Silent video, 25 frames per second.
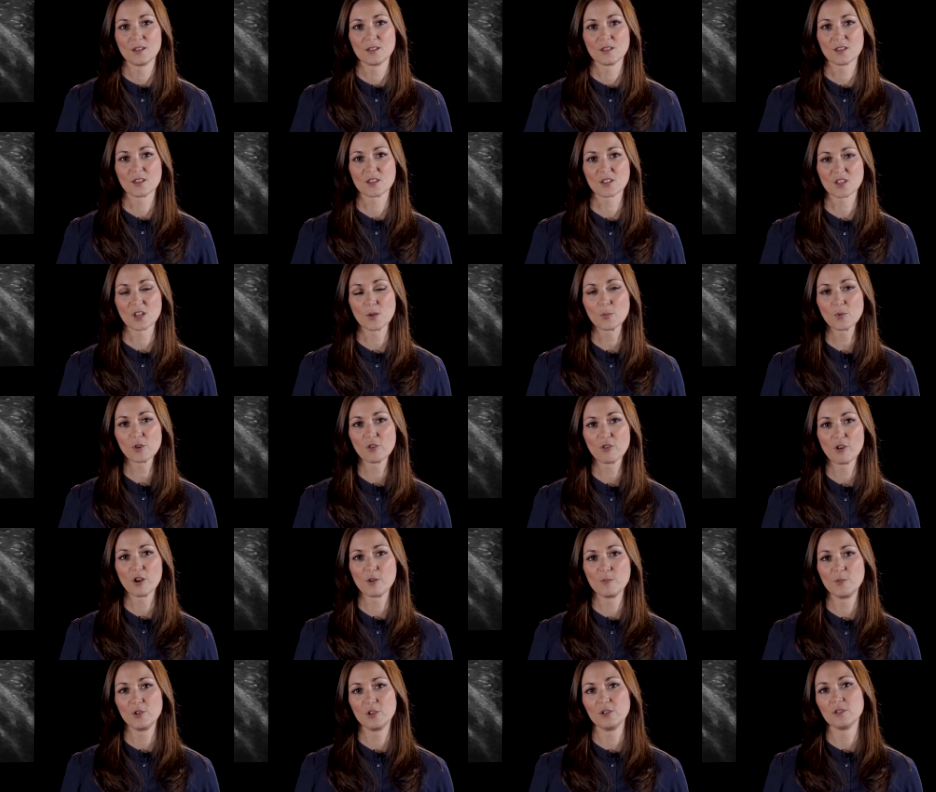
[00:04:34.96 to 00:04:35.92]
The
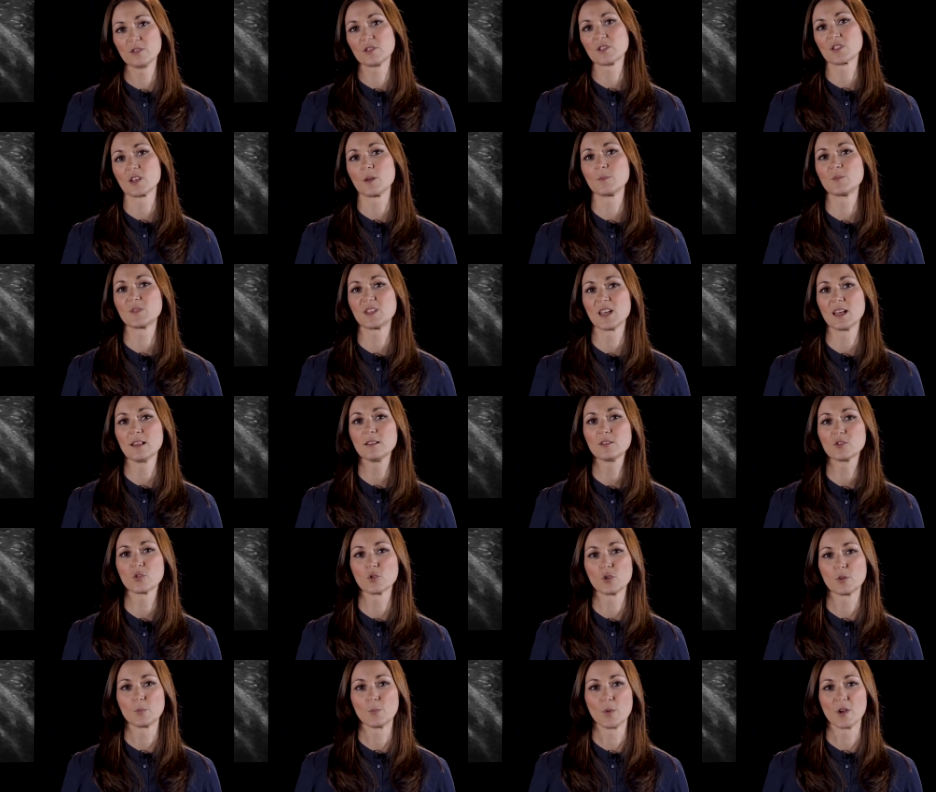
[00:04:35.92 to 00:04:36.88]
subacromial
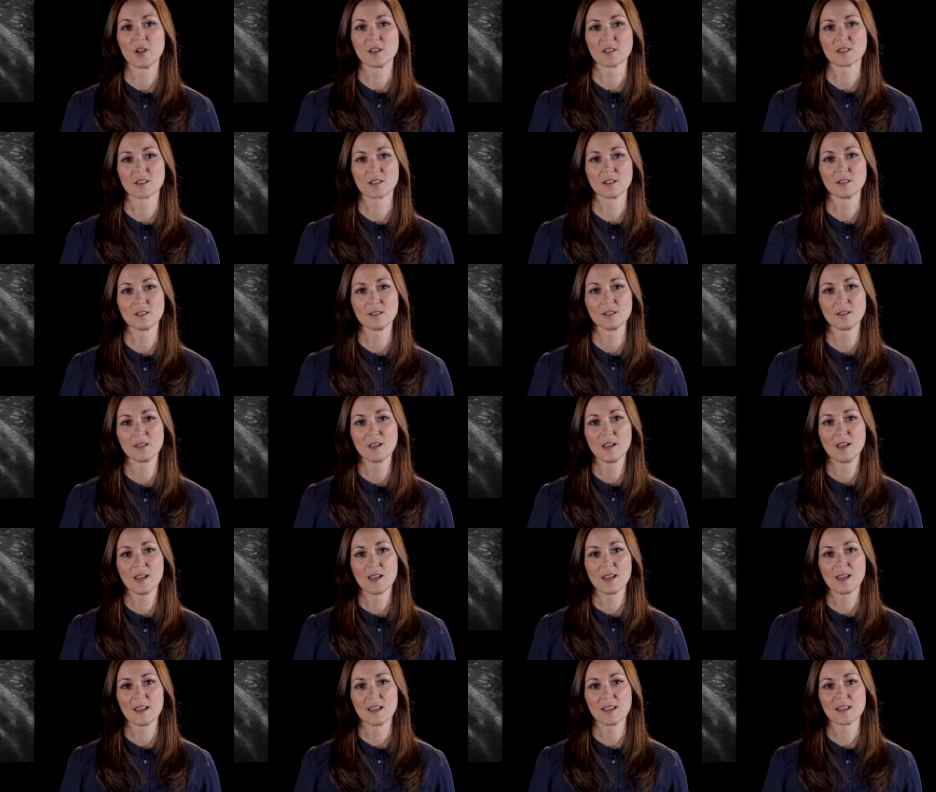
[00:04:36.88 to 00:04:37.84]
subdeltoid bursa
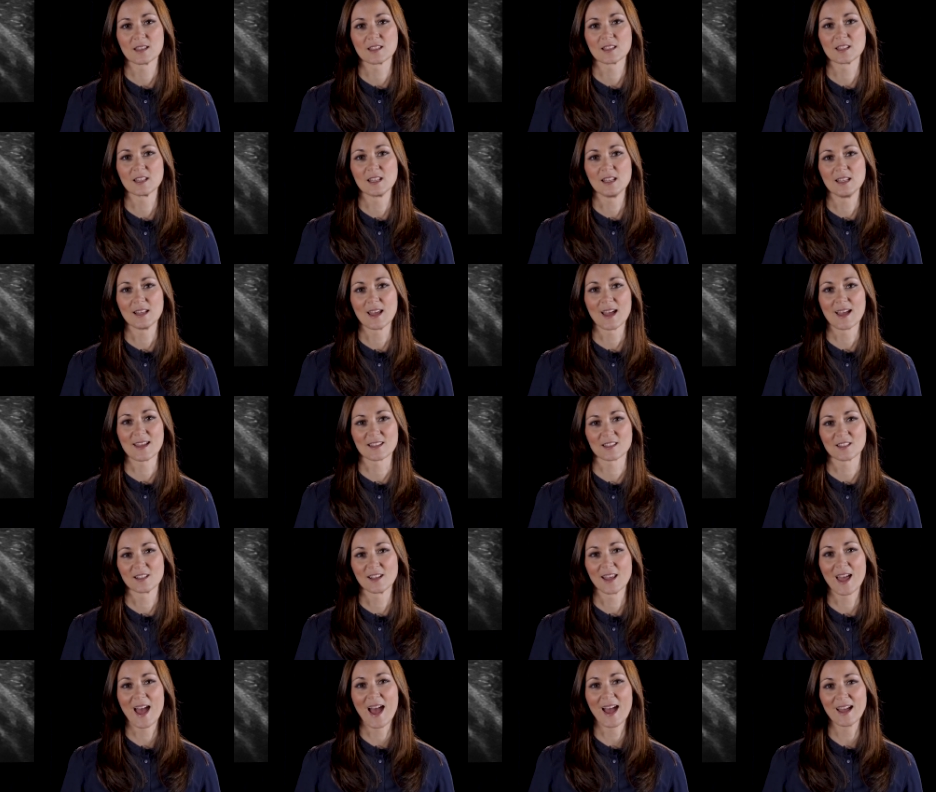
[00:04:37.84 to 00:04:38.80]
is seen as
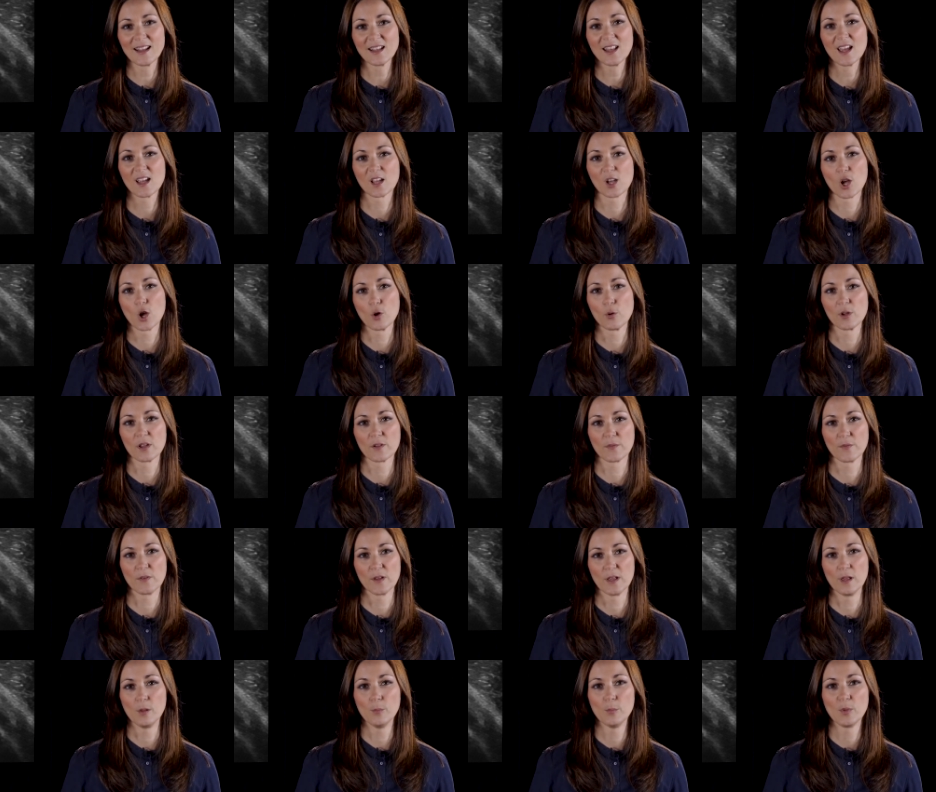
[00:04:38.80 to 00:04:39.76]
an anechoic
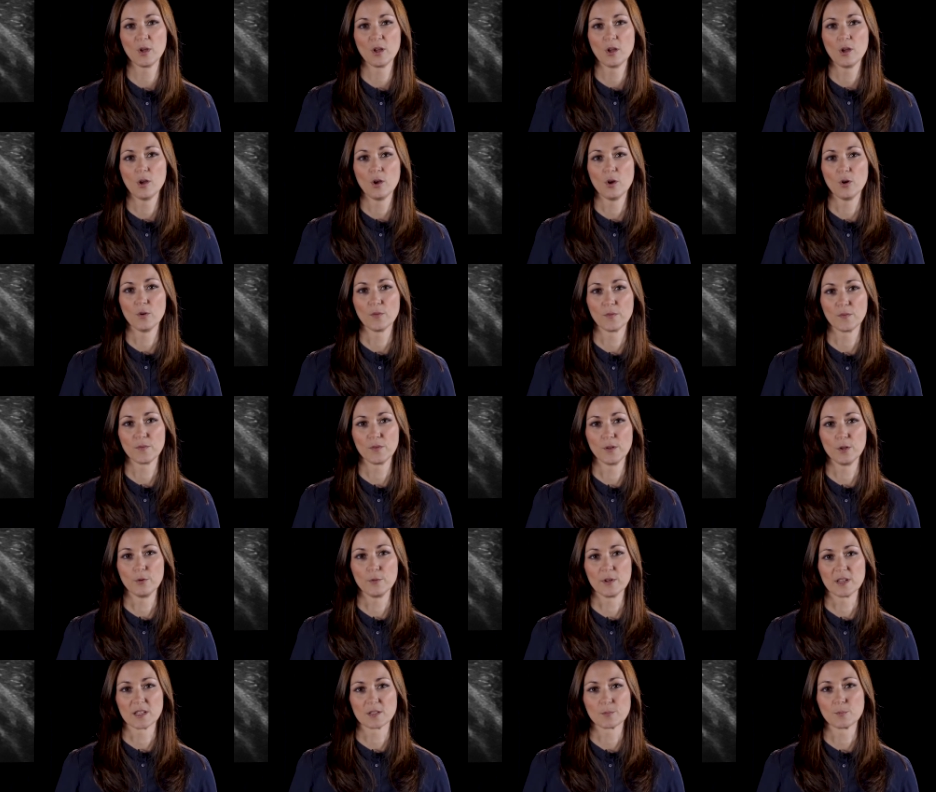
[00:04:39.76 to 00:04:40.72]
film of
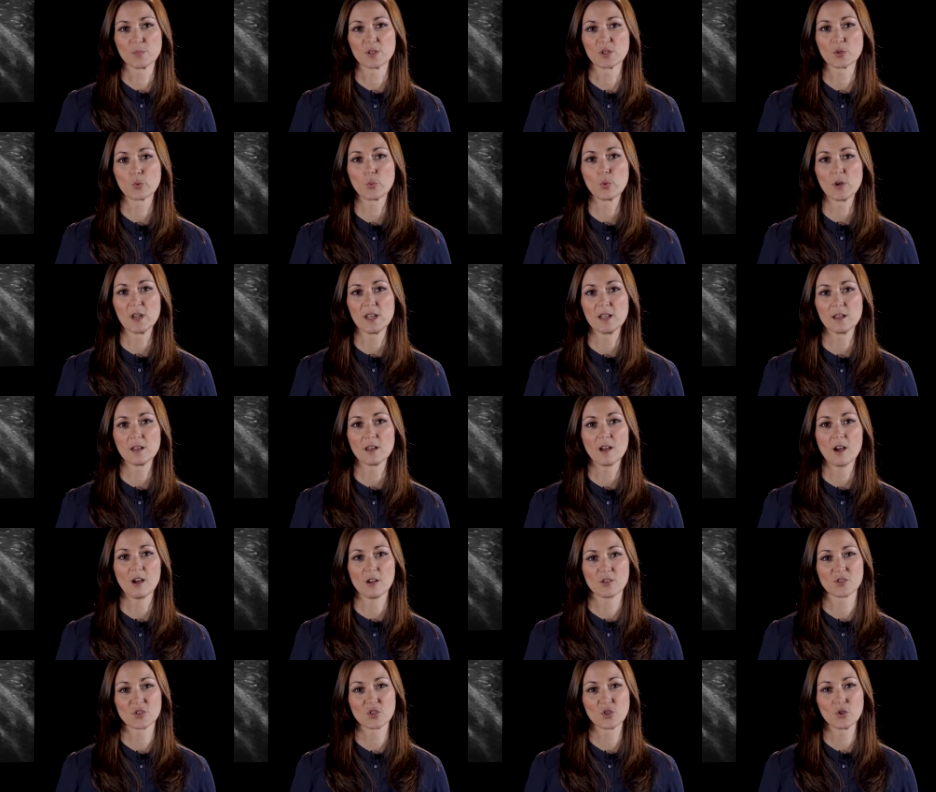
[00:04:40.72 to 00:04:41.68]
fluid between
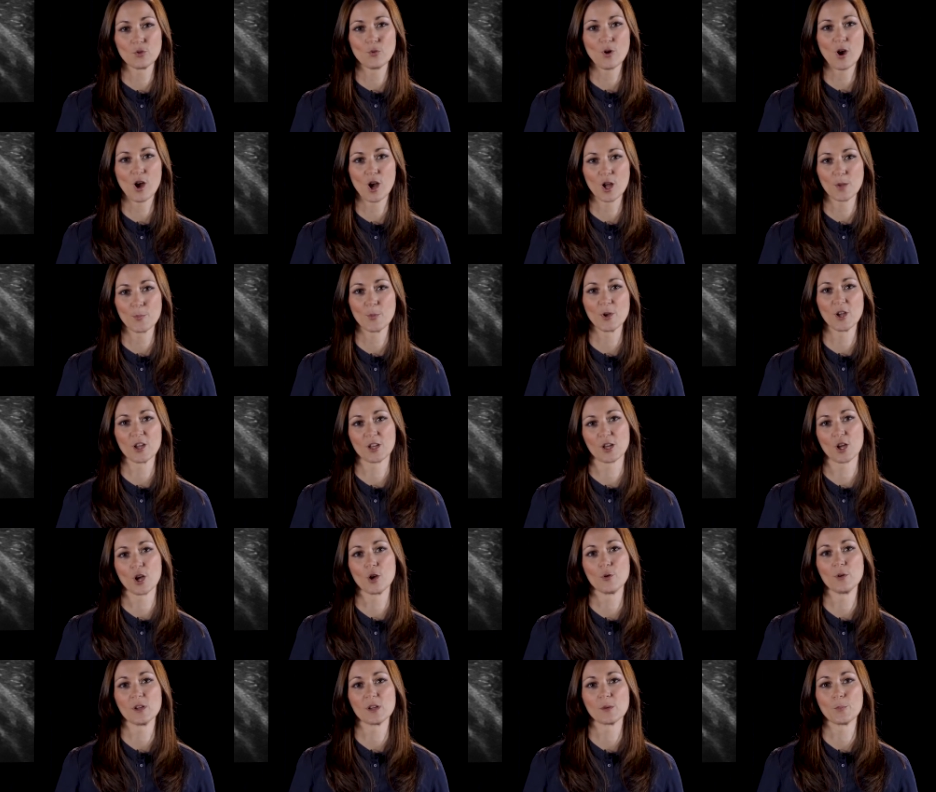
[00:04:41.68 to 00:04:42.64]
two
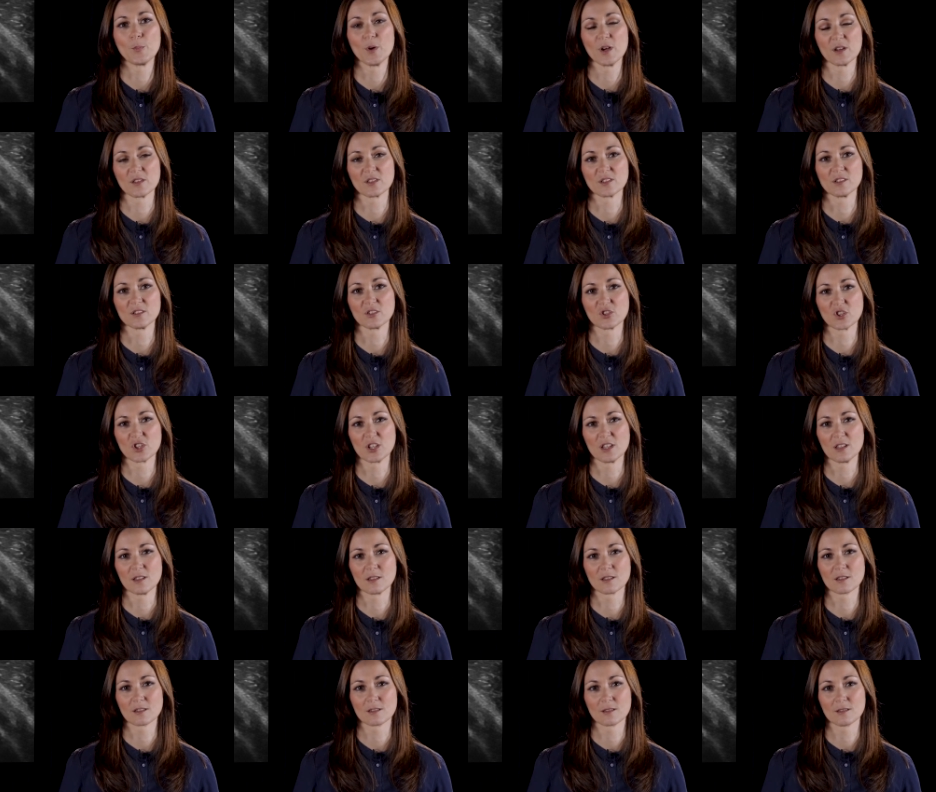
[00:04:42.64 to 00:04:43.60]
hyperechoic bursal
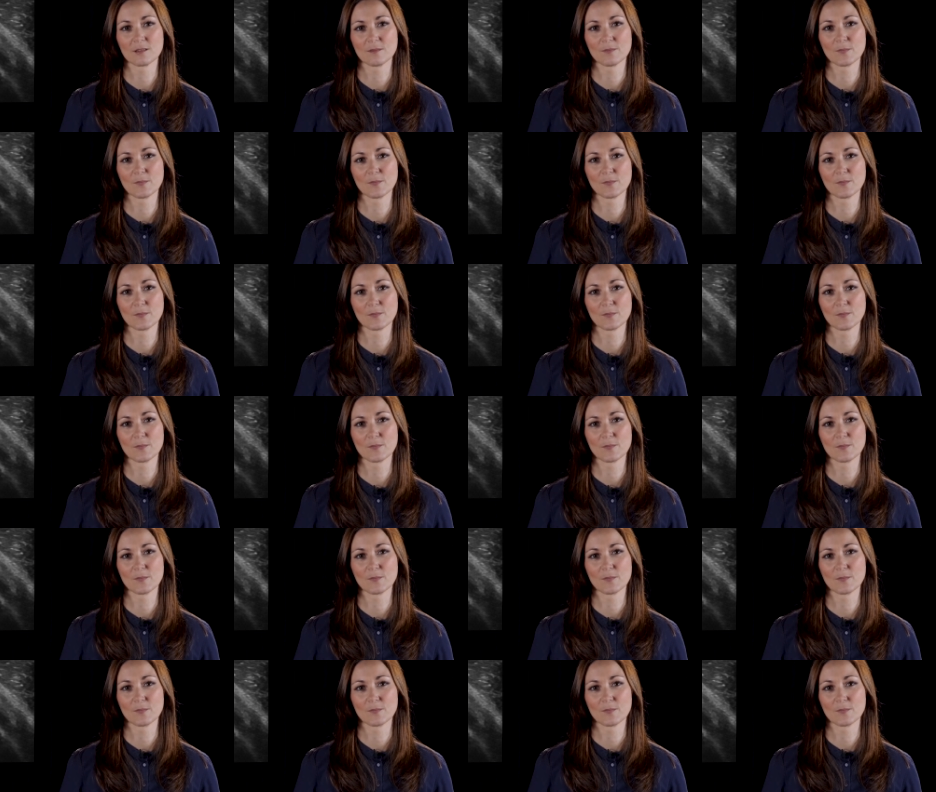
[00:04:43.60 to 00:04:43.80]
sheets,